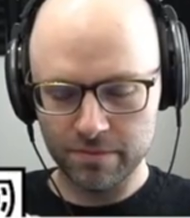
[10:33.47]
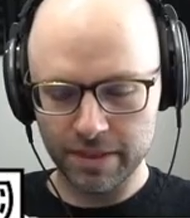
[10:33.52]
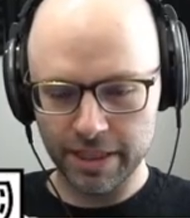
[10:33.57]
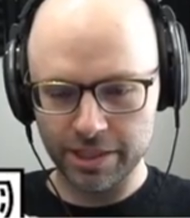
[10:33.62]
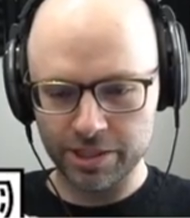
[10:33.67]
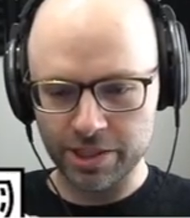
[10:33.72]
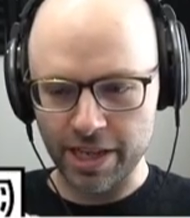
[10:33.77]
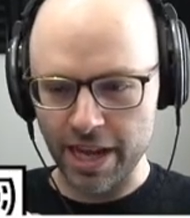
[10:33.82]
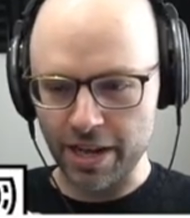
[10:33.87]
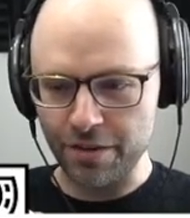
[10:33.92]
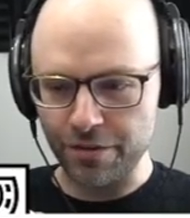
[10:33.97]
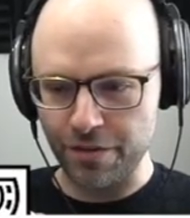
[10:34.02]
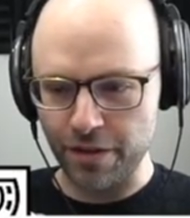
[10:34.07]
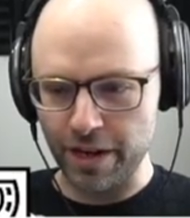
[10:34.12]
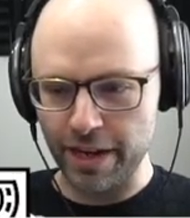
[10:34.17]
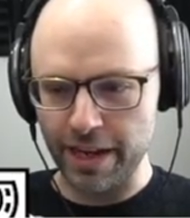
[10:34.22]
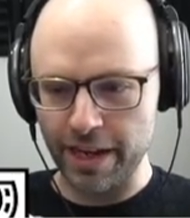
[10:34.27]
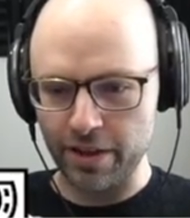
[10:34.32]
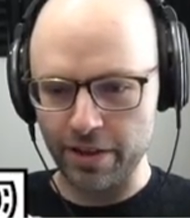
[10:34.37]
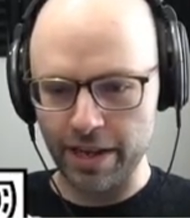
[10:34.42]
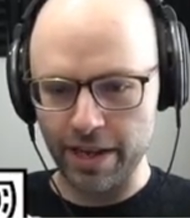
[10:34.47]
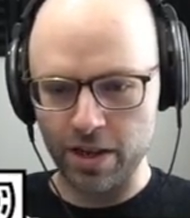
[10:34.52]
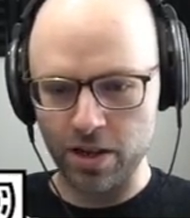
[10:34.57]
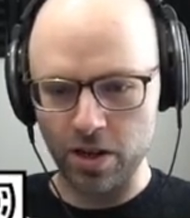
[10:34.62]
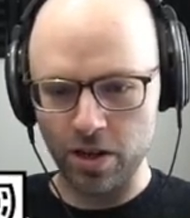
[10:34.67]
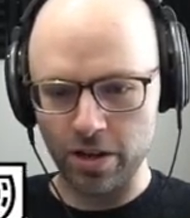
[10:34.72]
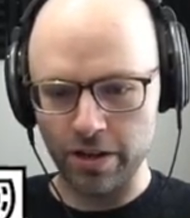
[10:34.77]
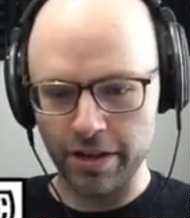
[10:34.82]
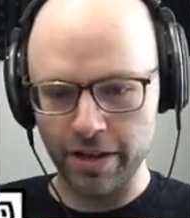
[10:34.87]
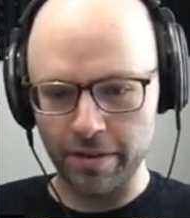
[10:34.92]
It's kind of funny how they
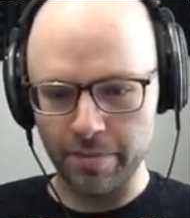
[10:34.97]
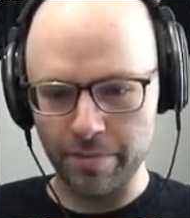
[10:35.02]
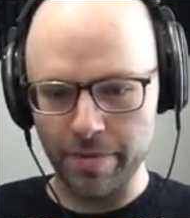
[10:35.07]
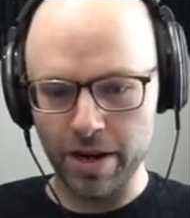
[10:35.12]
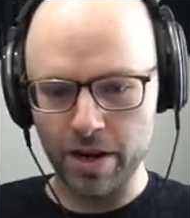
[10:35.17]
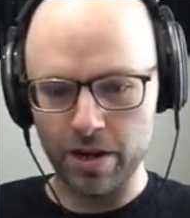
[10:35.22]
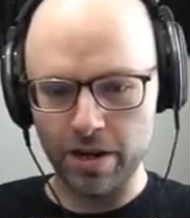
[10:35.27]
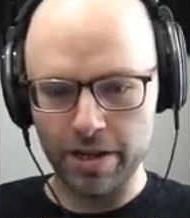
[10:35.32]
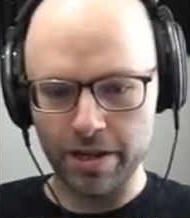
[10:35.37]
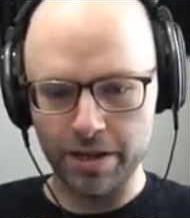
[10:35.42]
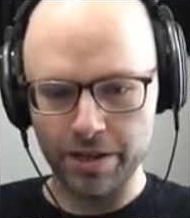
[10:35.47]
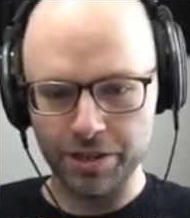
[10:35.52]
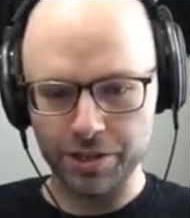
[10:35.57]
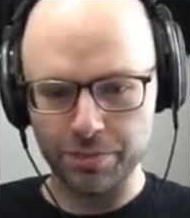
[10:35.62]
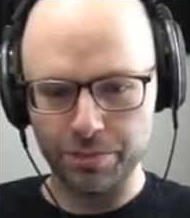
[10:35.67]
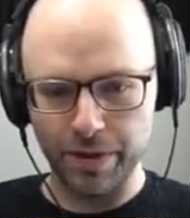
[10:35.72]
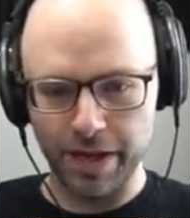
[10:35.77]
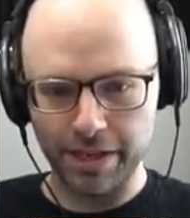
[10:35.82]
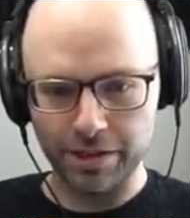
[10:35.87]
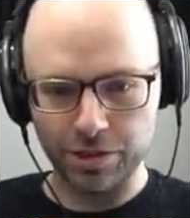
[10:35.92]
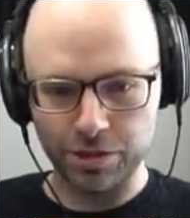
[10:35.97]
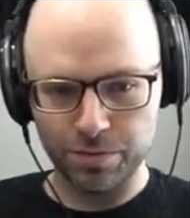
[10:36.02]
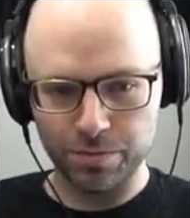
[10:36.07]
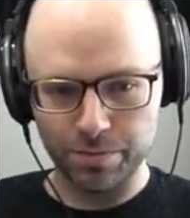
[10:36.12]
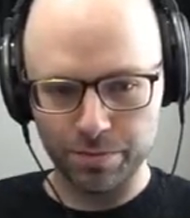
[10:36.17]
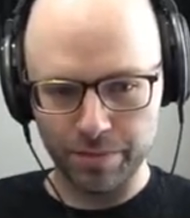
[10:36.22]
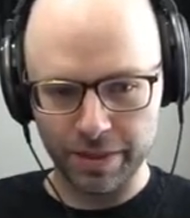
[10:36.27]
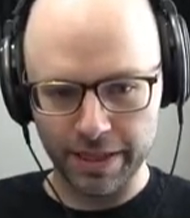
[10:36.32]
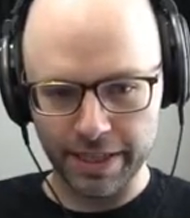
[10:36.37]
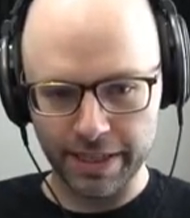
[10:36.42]
call it American Express,
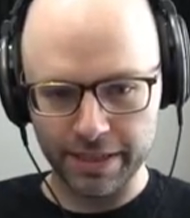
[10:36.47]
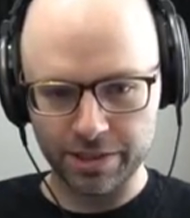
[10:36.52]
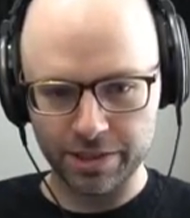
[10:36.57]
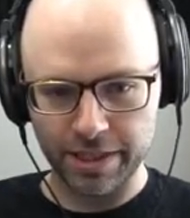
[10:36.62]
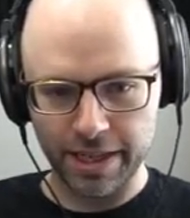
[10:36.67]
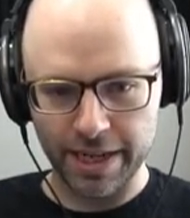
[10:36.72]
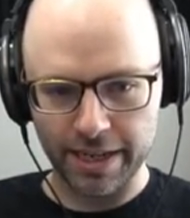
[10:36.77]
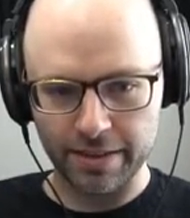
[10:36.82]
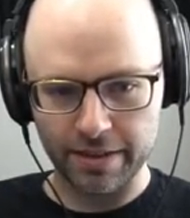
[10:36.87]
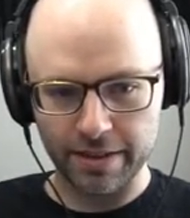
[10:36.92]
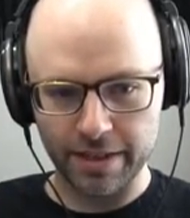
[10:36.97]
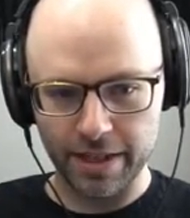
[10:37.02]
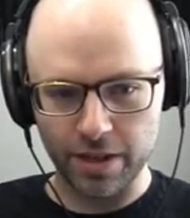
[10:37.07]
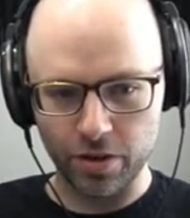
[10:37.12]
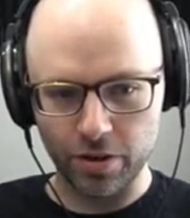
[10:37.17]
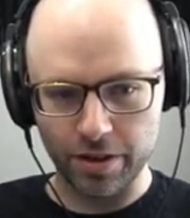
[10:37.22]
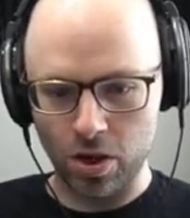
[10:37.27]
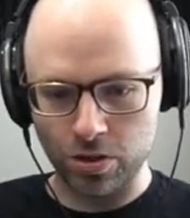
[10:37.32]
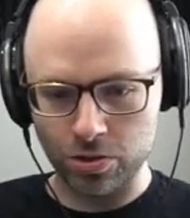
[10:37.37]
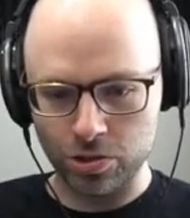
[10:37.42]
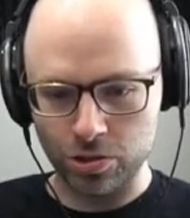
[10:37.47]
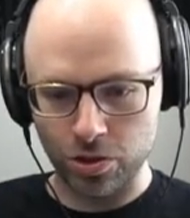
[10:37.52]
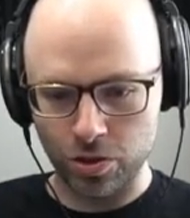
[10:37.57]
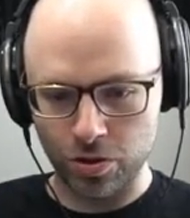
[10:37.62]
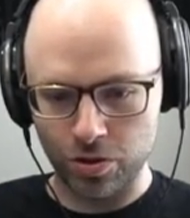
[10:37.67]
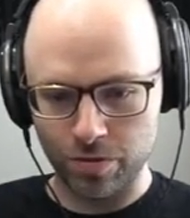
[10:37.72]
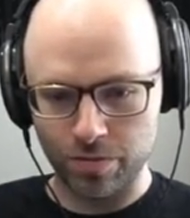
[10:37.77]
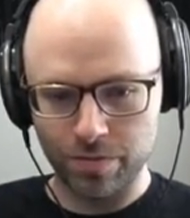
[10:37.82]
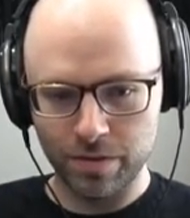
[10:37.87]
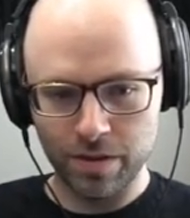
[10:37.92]
but that's like, they don't...
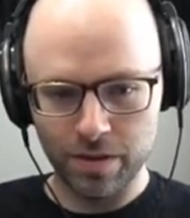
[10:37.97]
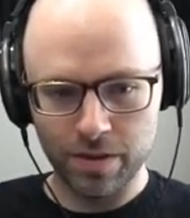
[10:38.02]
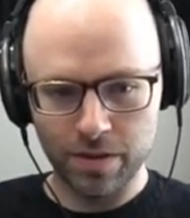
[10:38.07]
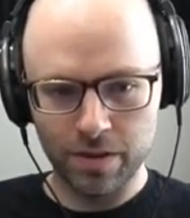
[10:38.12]
Also,